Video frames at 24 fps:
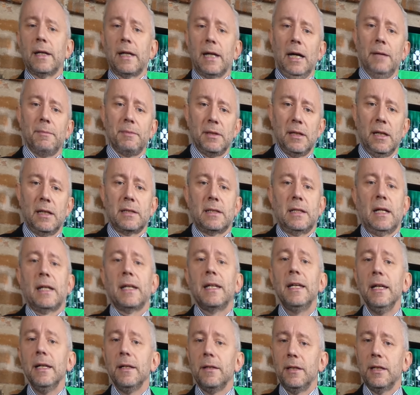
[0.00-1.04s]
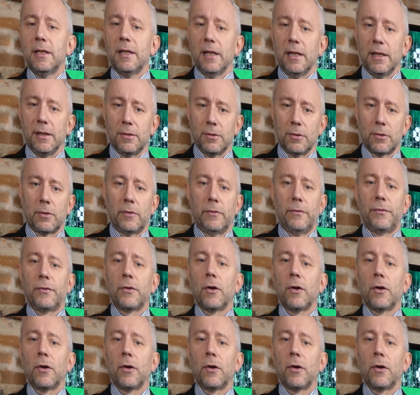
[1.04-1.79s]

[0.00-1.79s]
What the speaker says: capital as a key indicator of